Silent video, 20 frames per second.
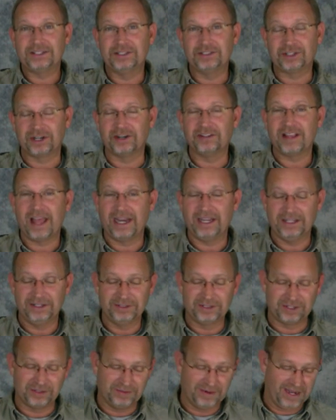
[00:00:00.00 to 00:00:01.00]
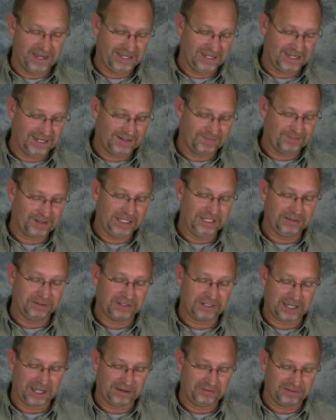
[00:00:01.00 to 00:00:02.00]
to turn that into
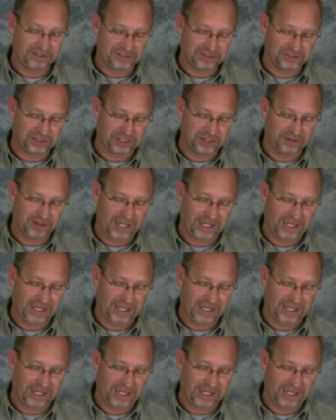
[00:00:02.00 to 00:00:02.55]
a television show.